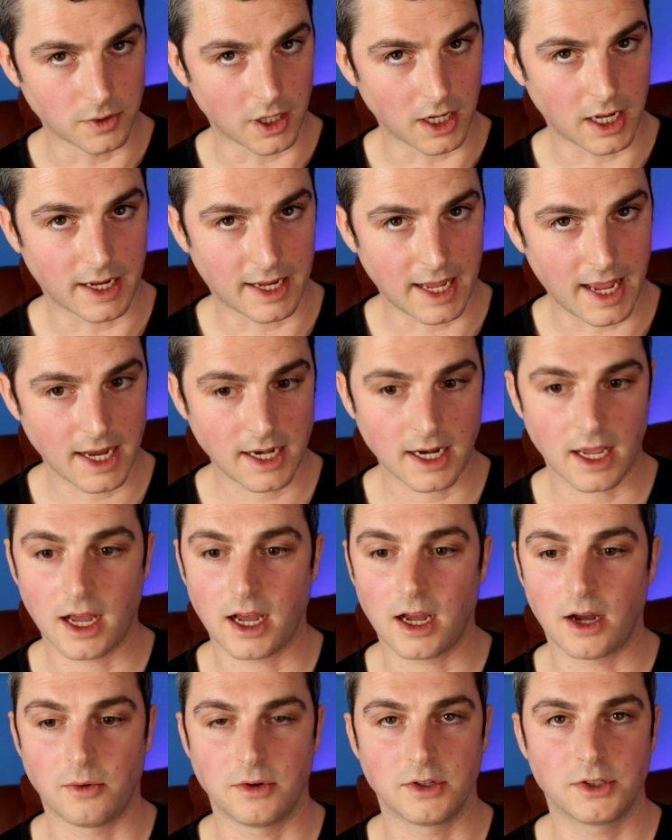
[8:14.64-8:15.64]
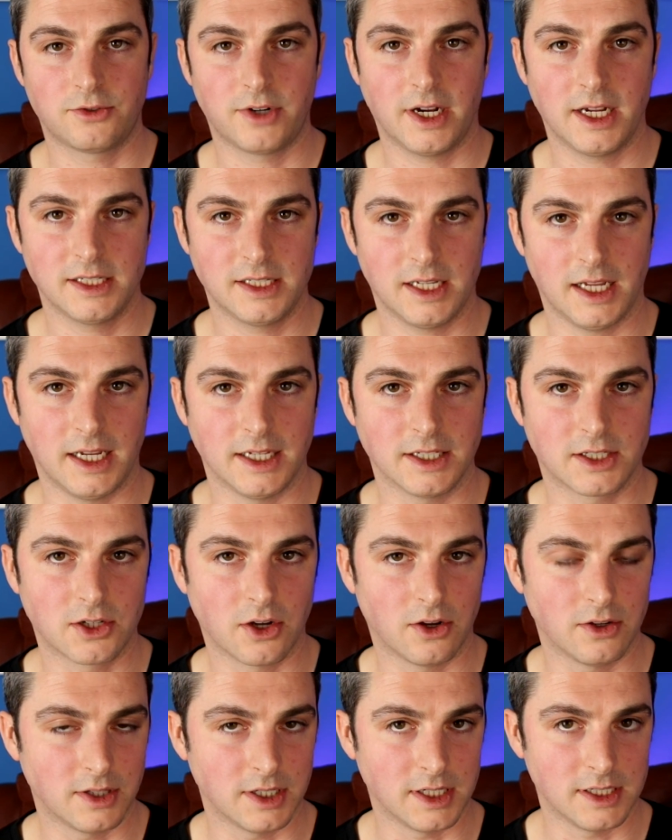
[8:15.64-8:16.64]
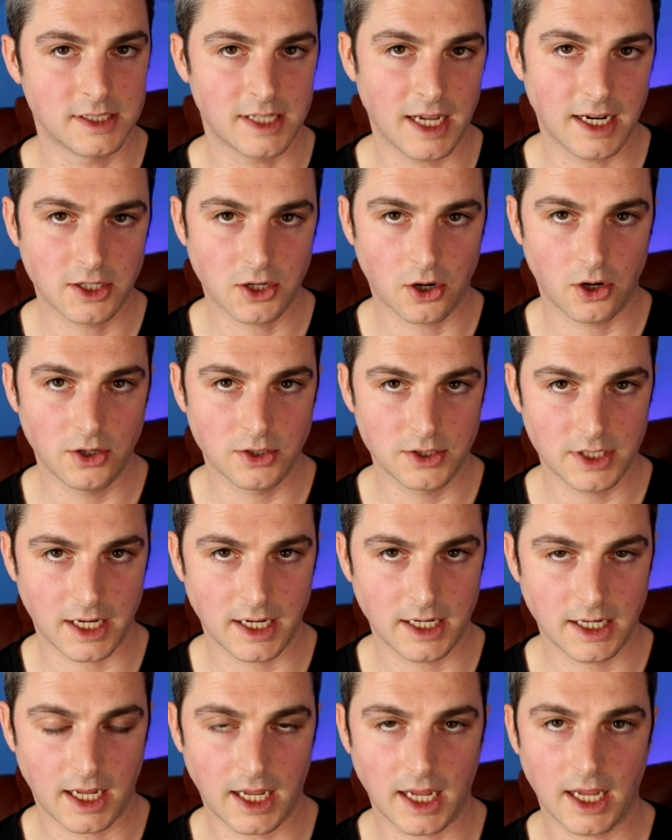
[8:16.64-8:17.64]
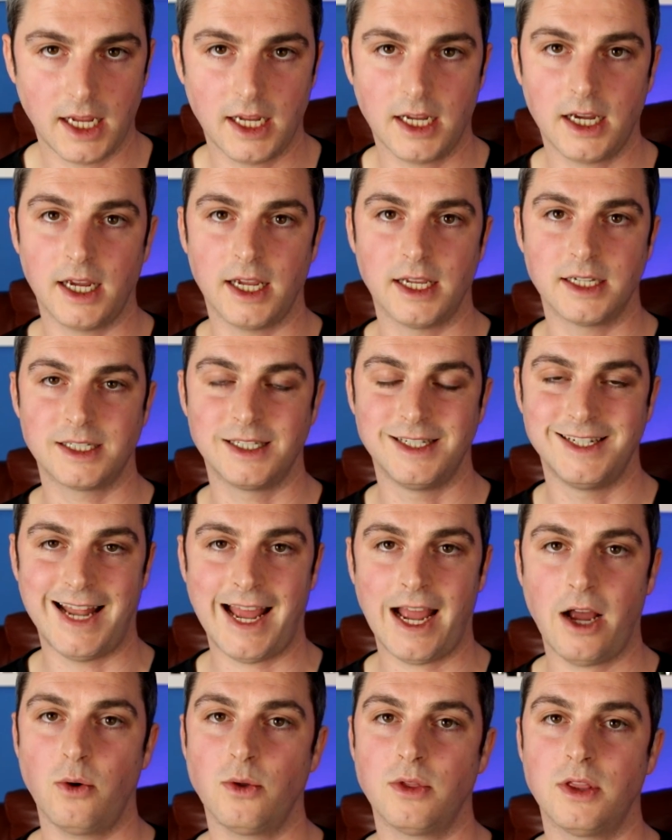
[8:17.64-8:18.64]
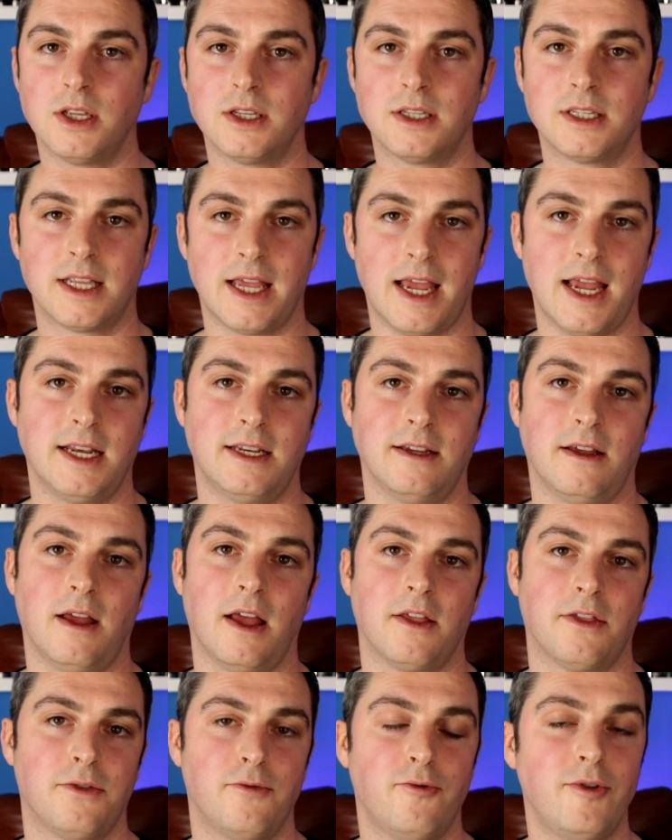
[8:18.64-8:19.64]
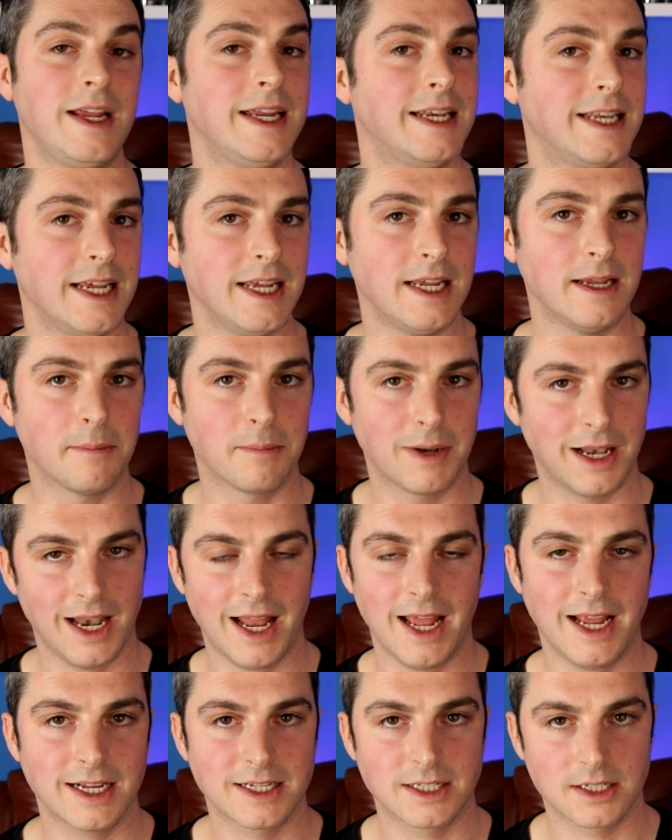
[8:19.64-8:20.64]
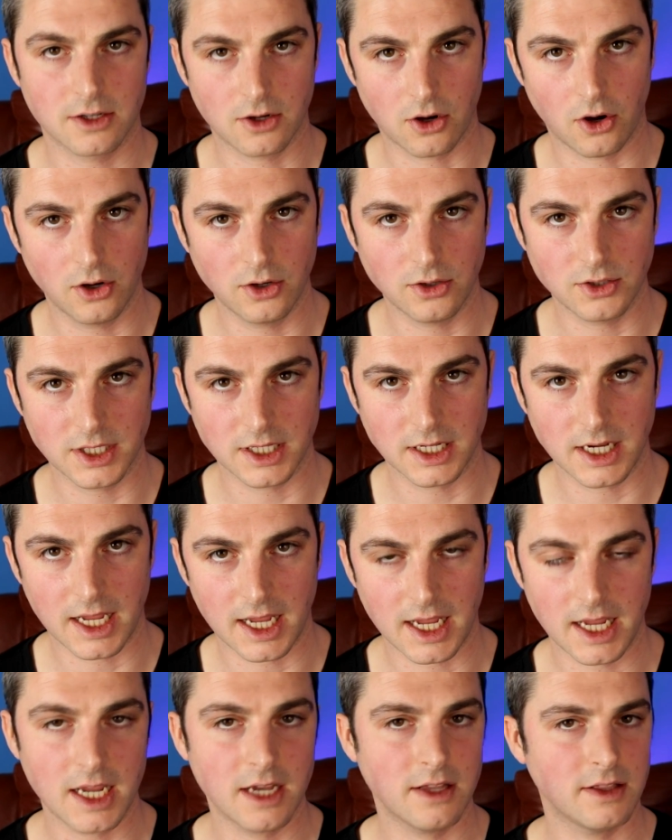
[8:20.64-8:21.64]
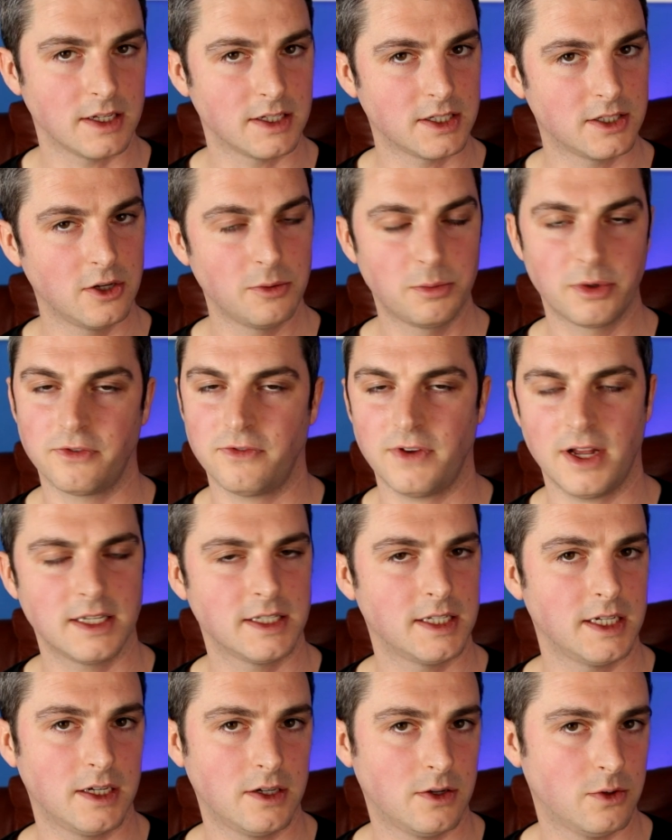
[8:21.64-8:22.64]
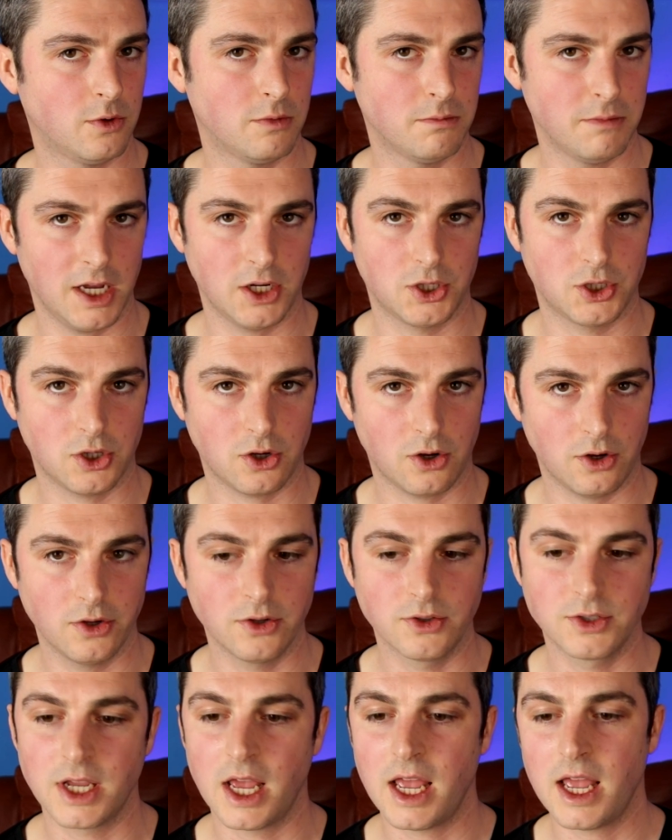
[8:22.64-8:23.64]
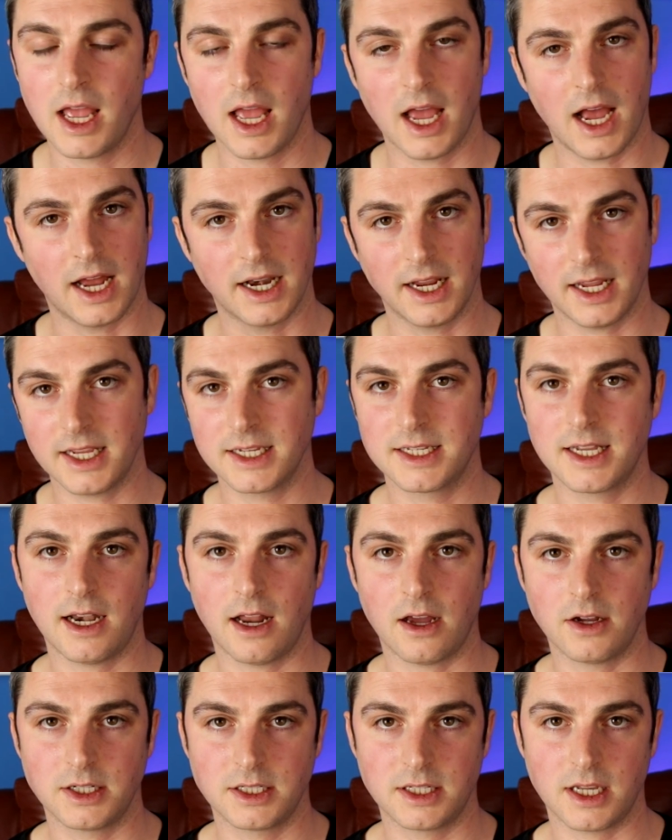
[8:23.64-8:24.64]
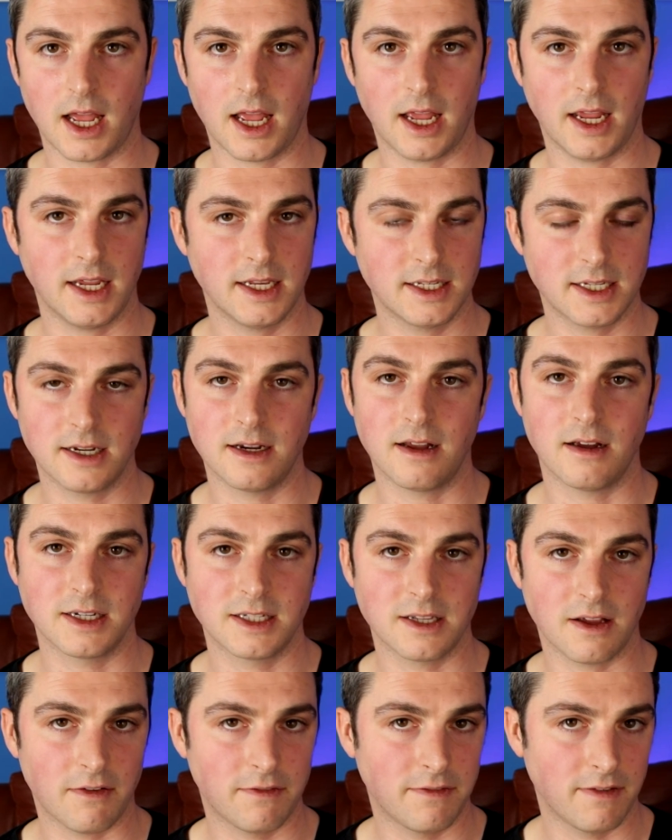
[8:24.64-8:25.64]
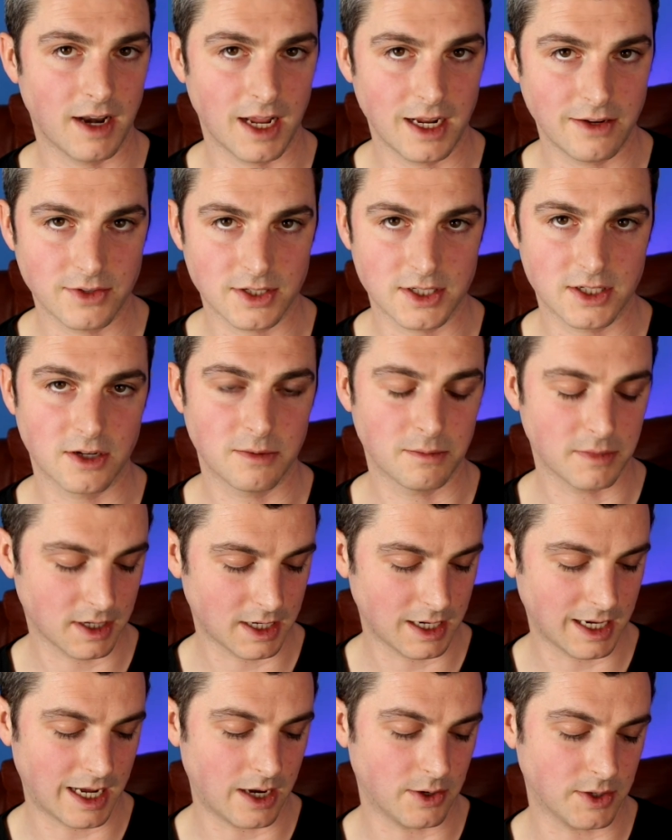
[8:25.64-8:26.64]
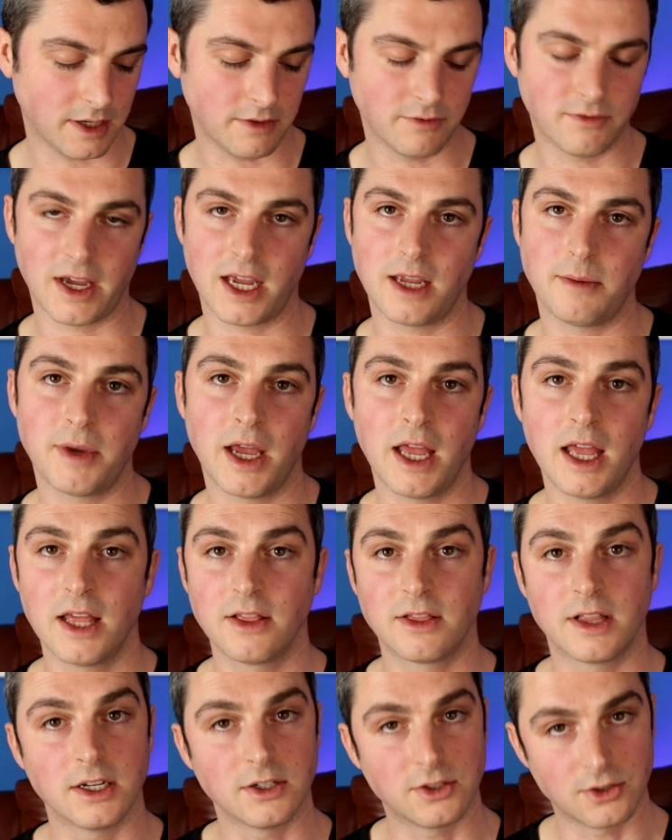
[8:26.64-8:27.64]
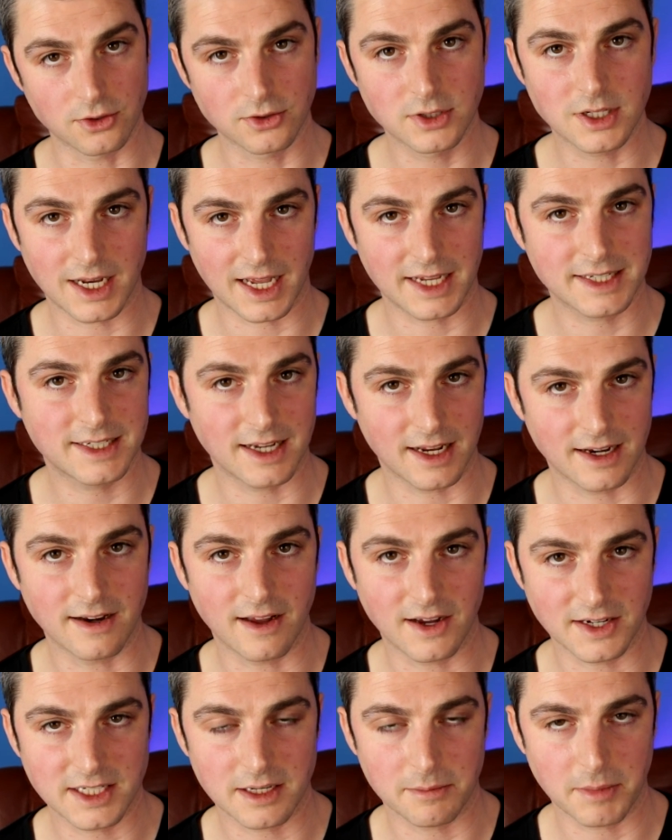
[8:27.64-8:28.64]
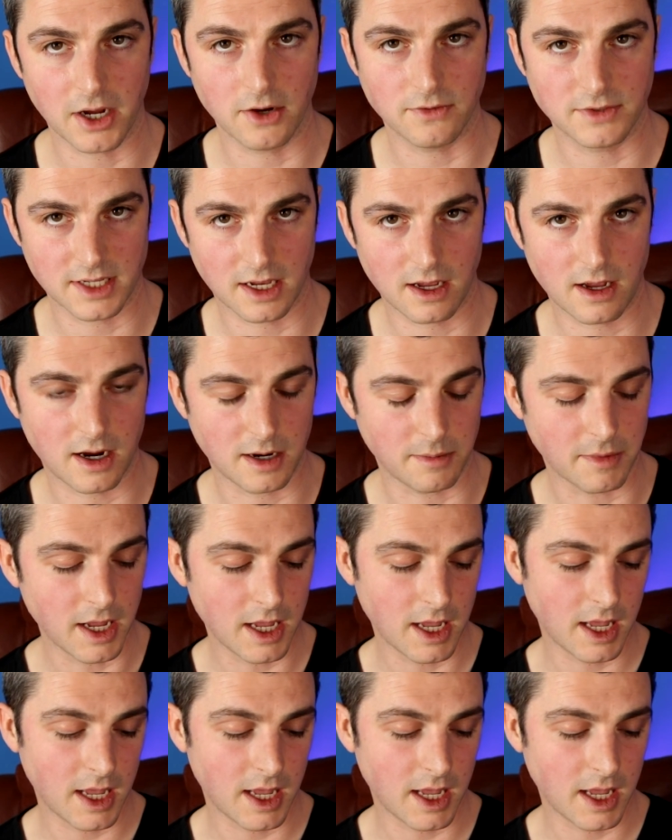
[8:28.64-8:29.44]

Again, I want to stress it's got the Z coils in here. It's now the Z 3D Plex coils in here, this super fancy cool mesh coils, and it is a nice flavoursome cloudy vape that does last a nice amount of time.